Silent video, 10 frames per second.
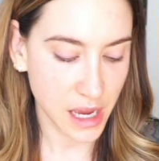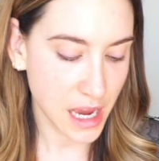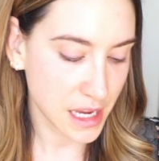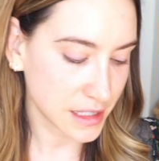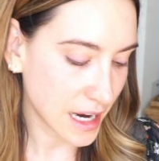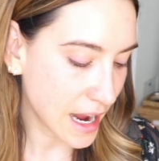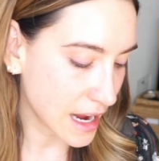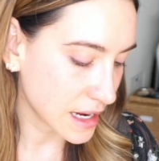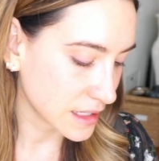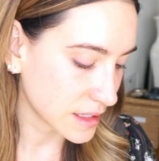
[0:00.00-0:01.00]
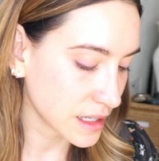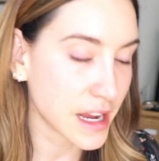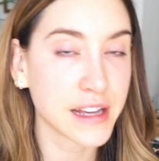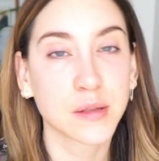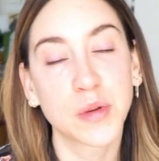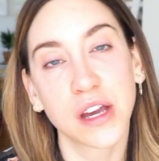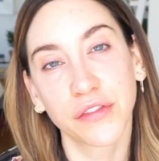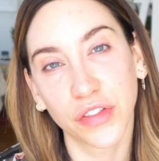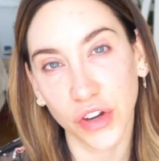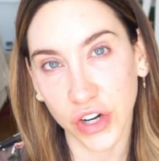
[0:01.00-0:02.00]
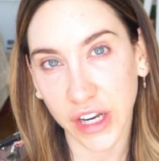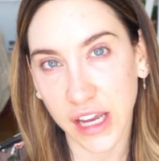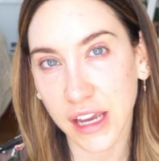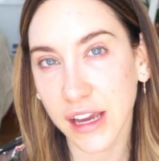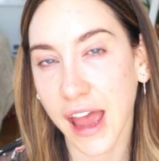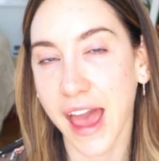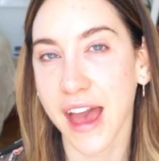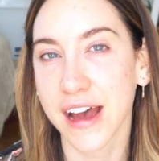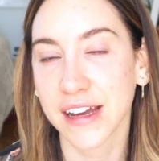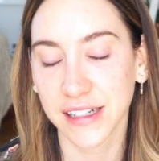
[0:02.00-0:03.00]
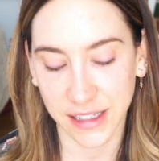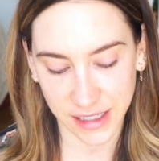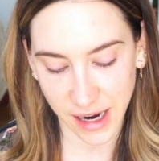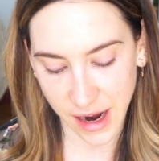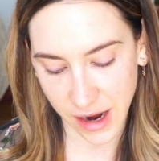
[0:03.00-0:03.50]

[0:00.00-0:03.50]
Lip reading: It has an SPF 30, and